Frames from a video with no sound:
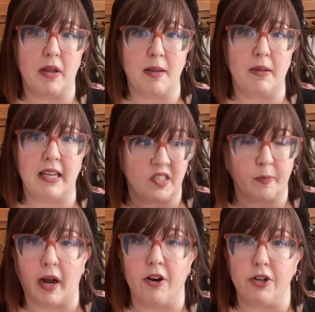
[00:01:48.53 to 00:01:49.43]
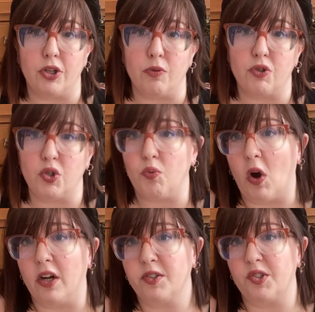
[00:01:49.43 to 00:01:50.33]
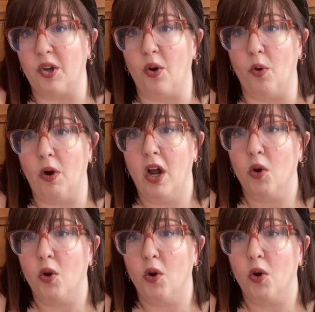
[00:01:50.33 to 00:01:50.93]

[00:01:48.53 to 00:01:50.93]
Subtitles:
maybe inspire you to also